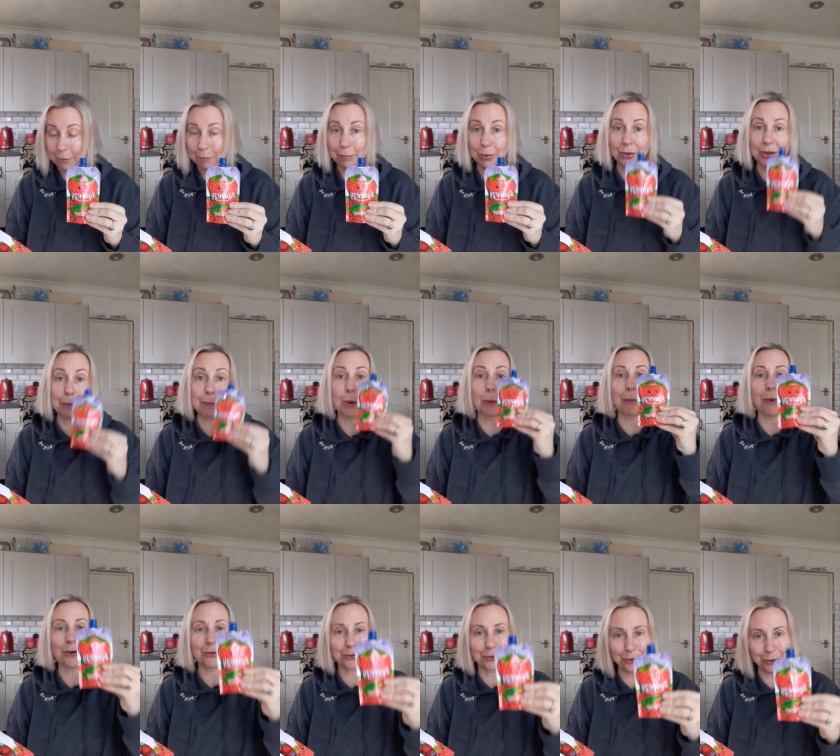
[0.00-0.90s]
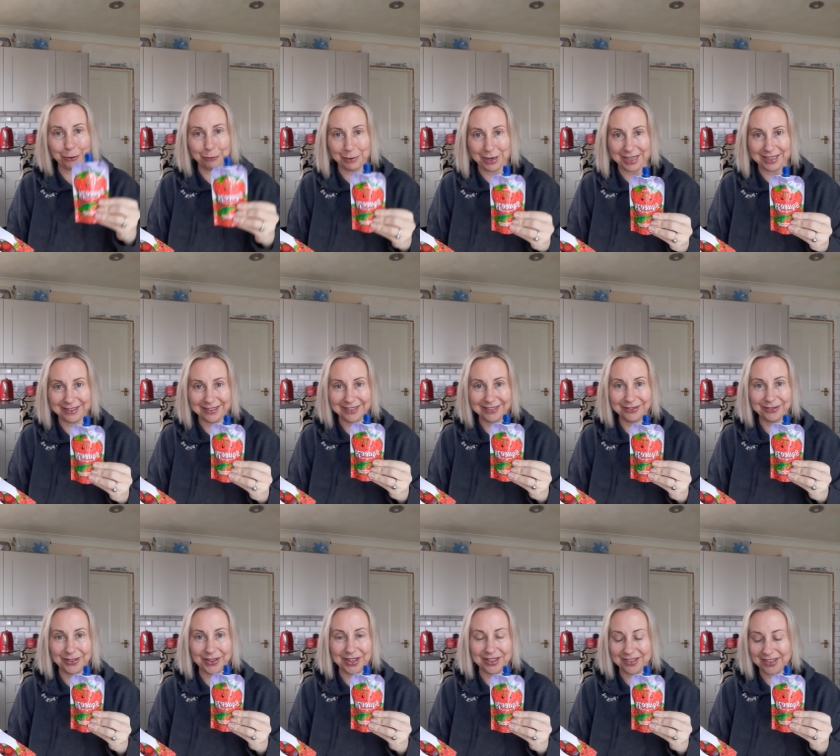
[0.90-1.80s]
but they put more sugar in
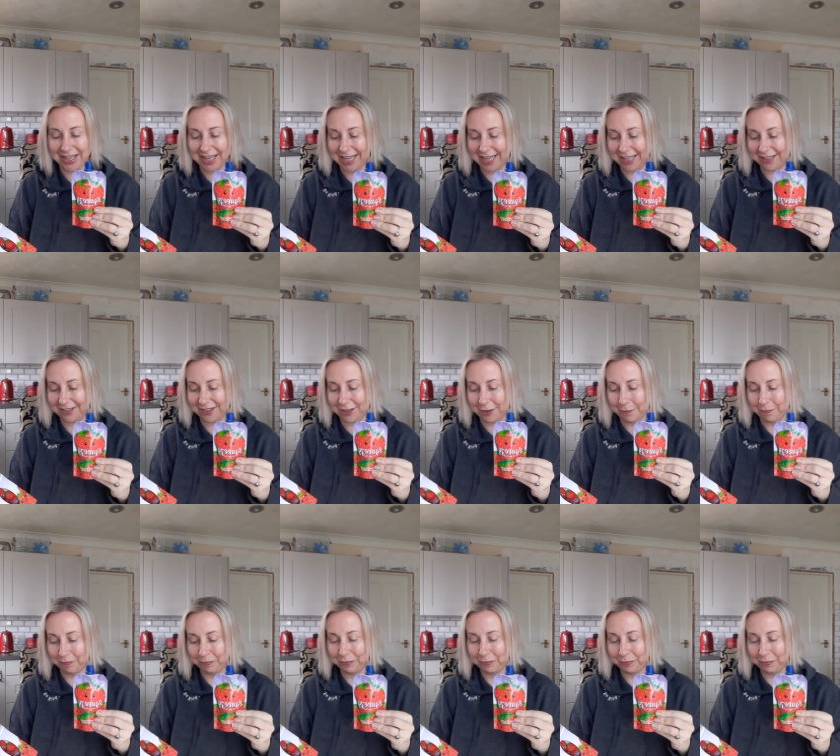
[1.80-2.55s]
for the taste.